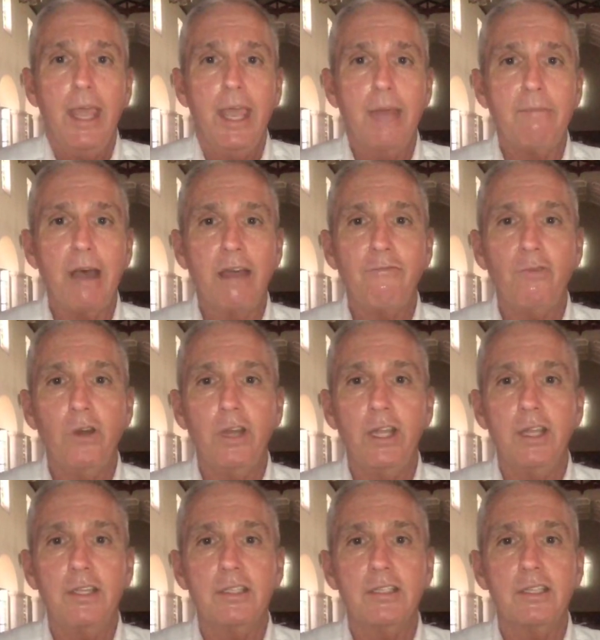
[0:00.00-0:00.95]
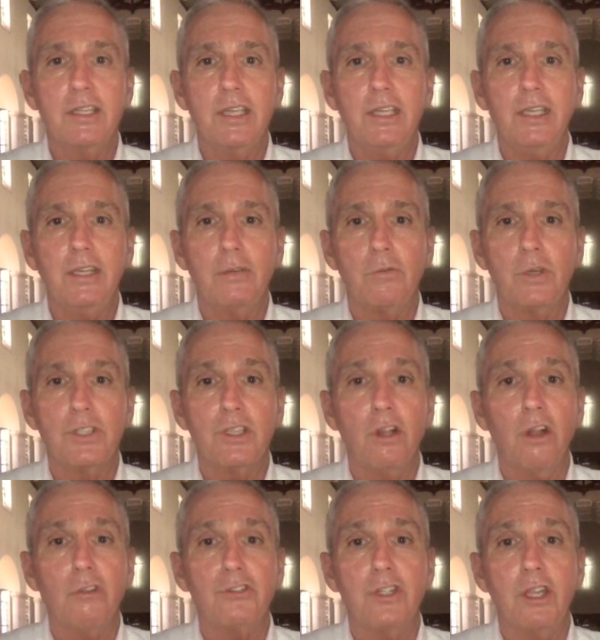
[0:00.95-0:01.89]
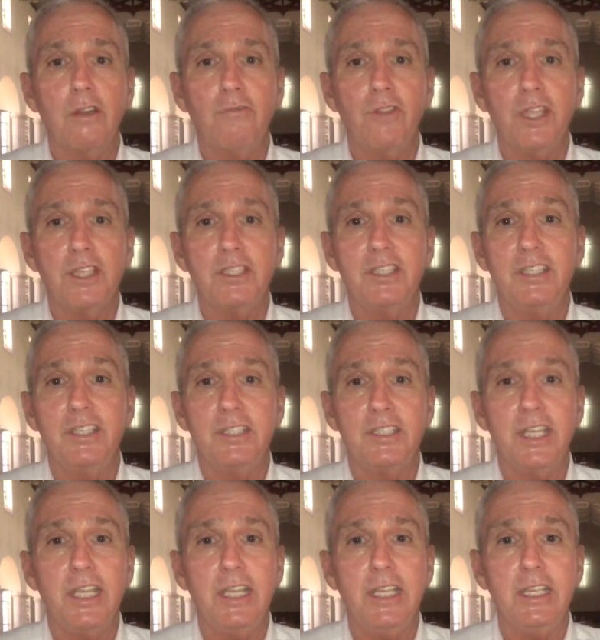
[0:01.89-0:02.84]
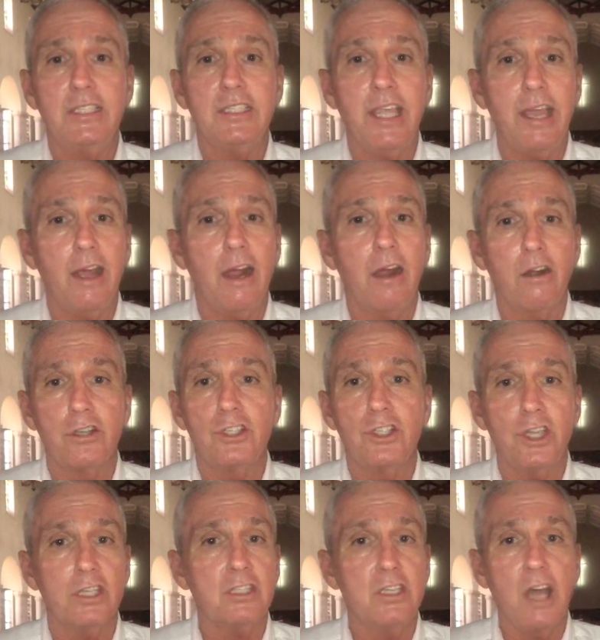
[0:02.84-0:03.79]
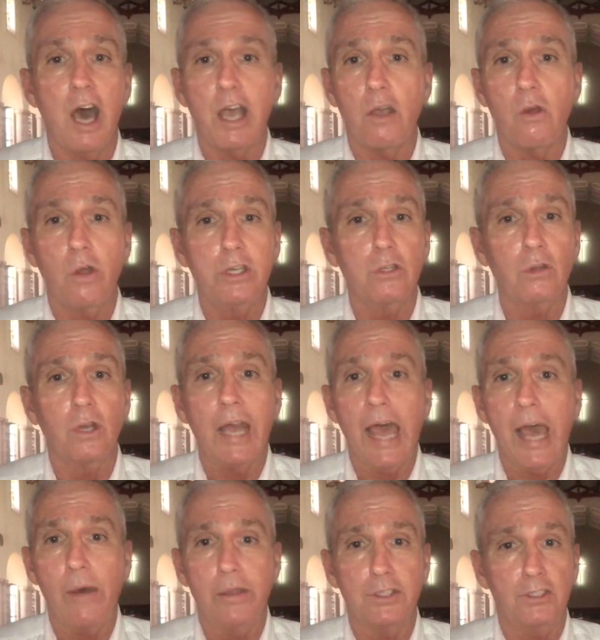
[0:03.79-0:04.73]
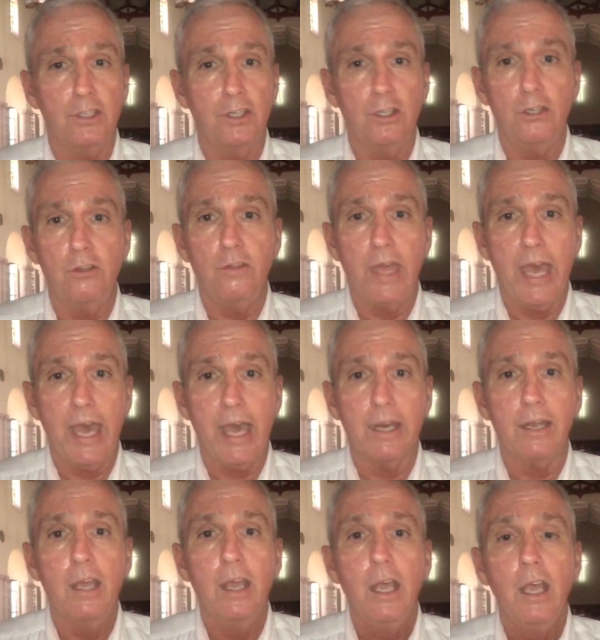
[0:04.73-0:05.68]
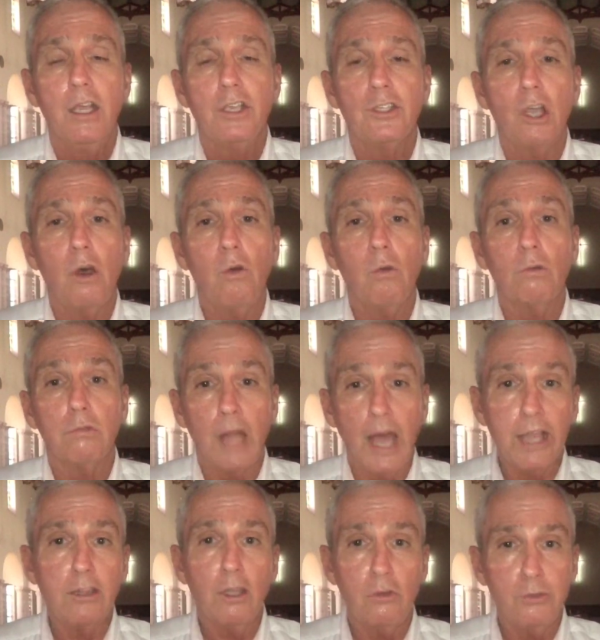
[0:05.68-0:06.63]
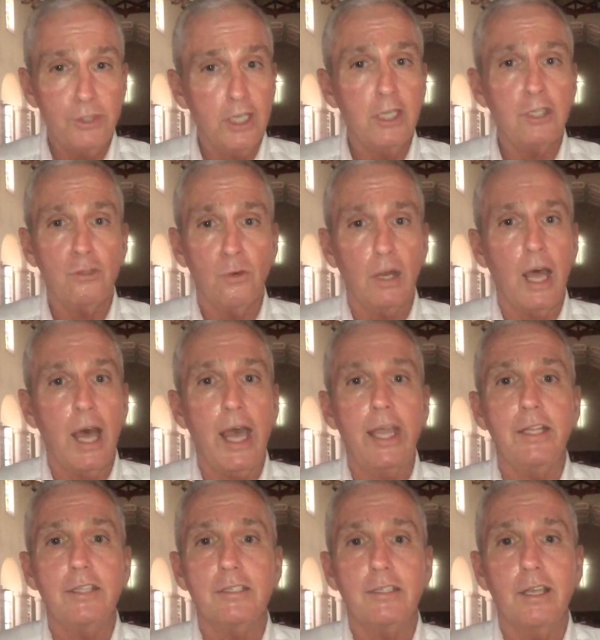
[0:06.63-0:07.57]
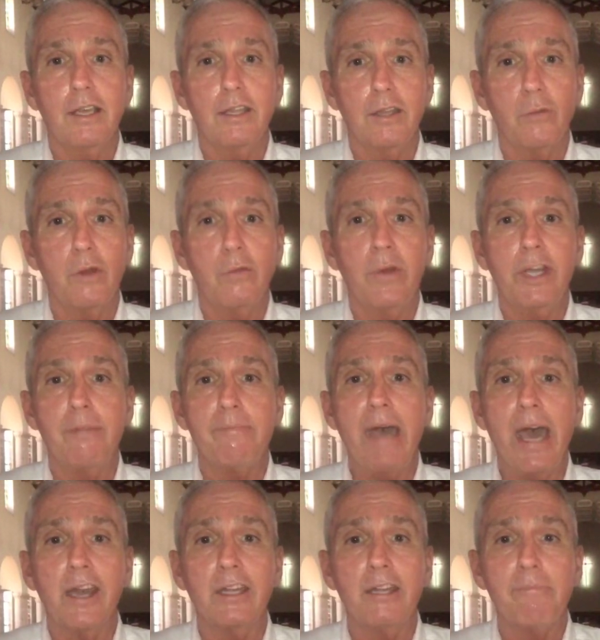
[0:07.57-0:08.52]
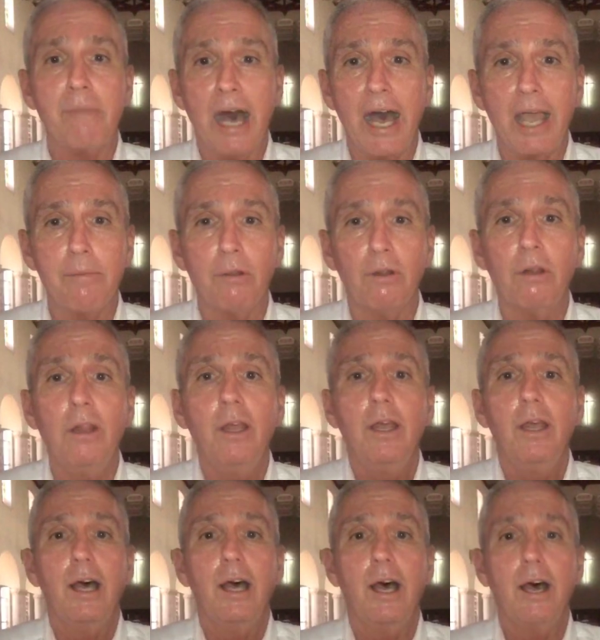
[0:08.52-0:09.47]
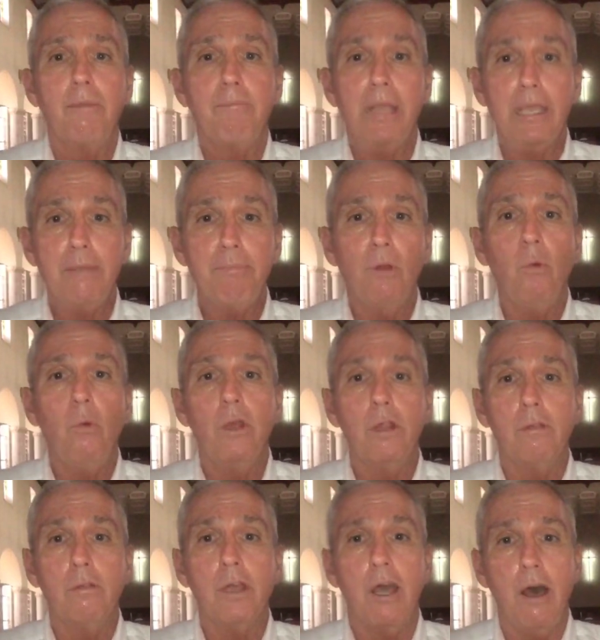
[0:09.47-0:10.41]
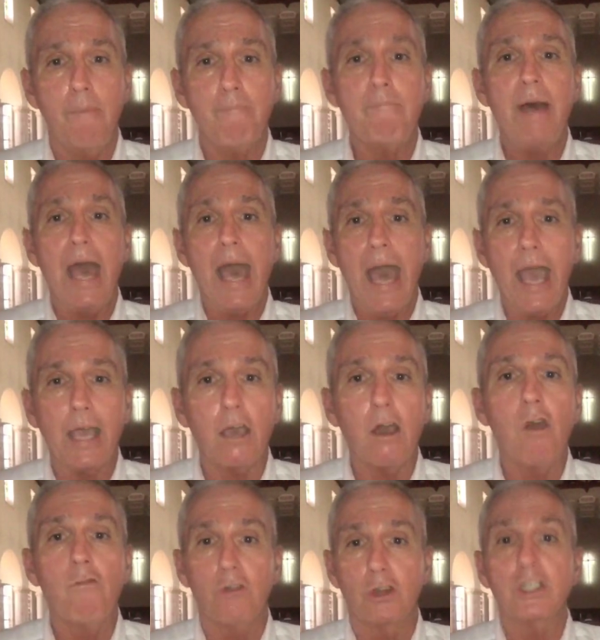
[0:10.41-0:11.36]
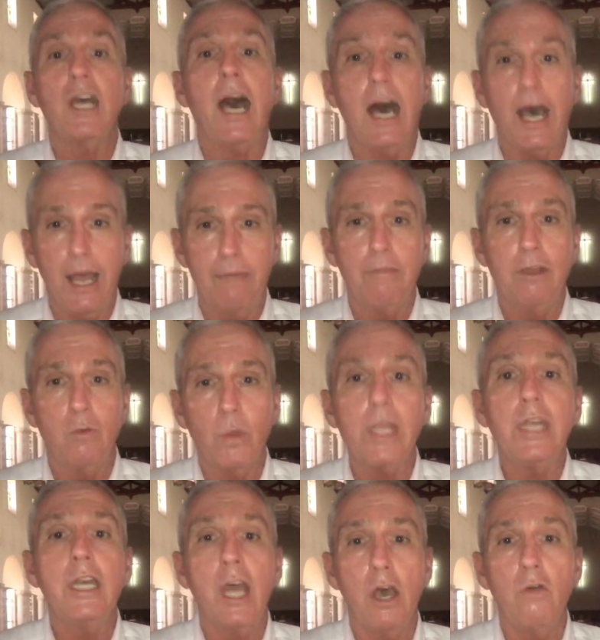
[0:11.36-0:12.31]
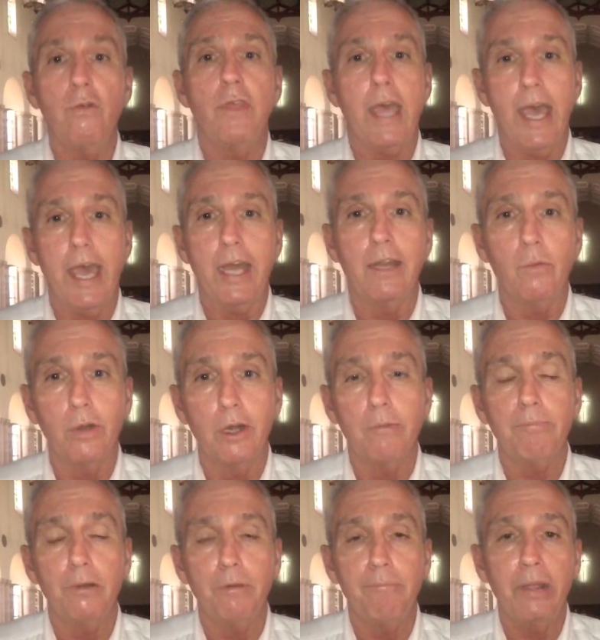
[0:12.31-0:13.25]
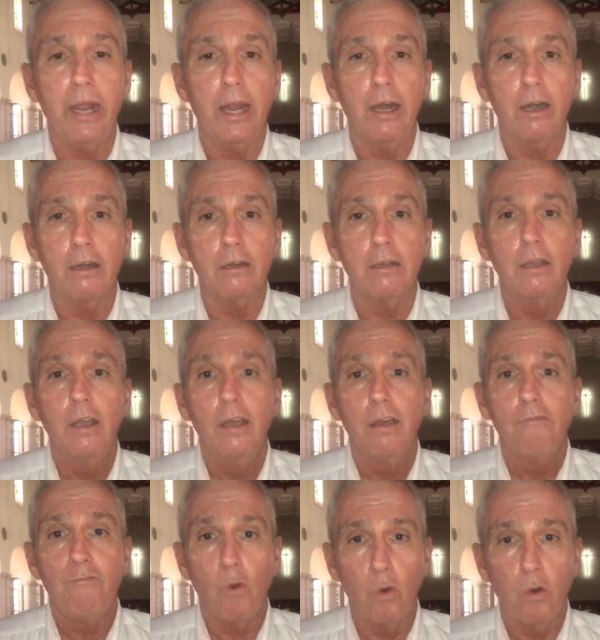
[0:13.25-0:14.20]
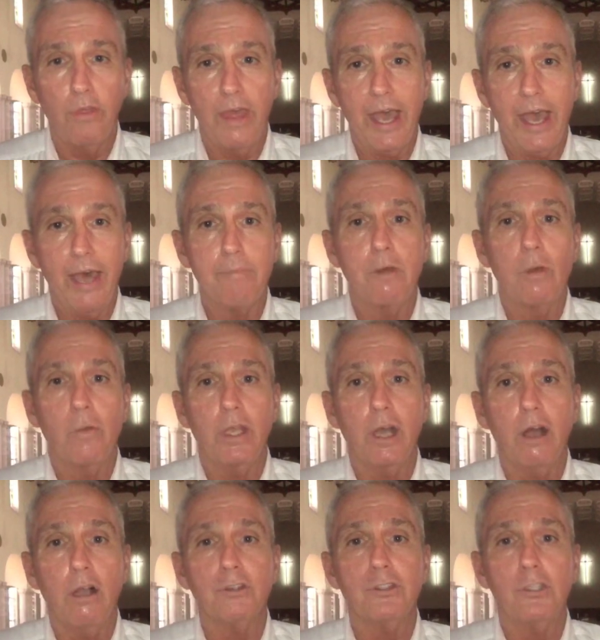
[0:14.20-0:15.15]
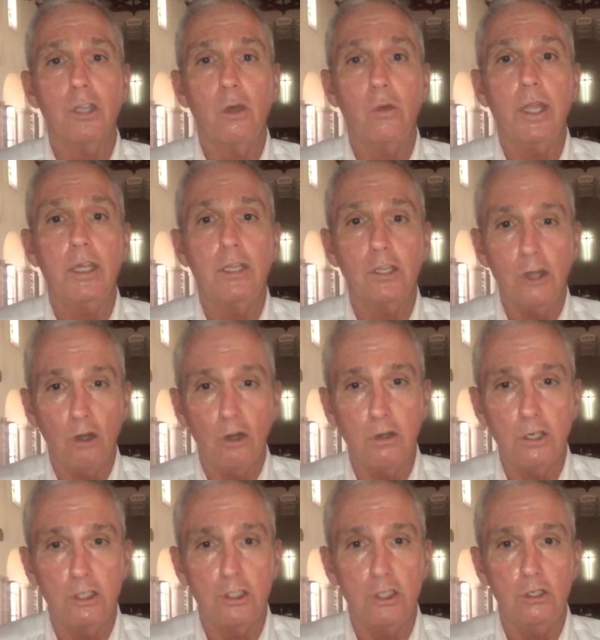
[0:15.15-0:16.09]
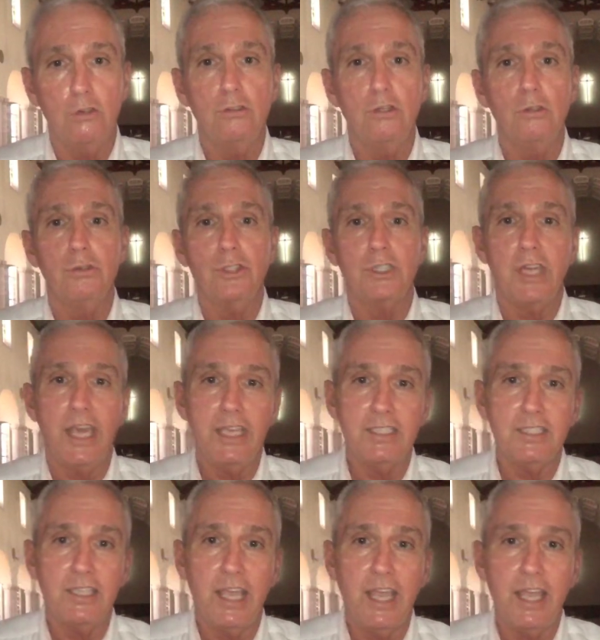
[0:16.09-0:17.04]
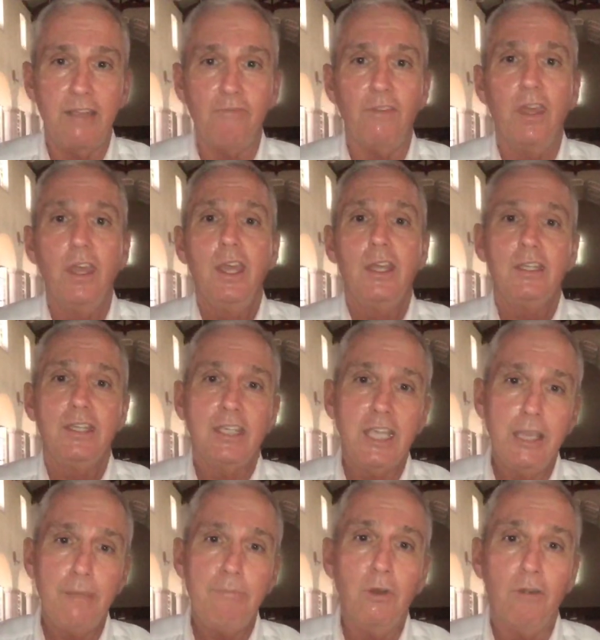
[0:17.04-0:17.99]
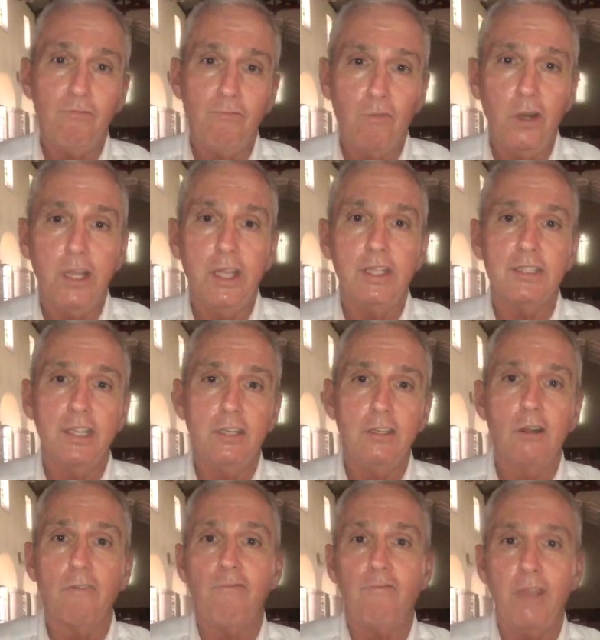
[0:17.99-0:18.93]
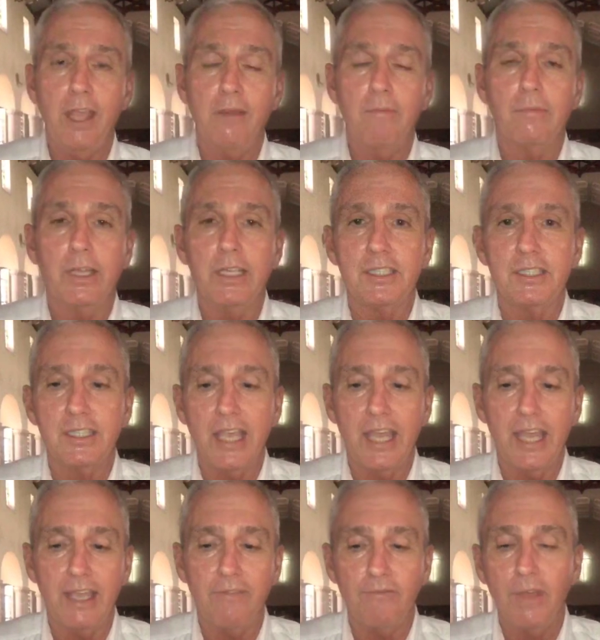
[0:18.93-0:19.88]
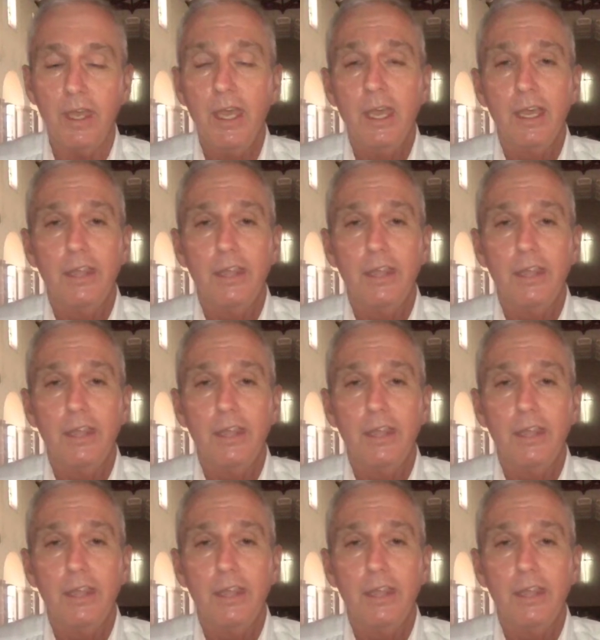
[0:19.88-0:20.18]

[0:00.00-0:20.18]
And my friends, the results of this disease are just not going to allow us to do that. So, like those Israelites that we read about in the Bible, people will come back over time, and we know that, and we're prepared for that. But we also encourage you to stay safe, to keep your friends and your family safe.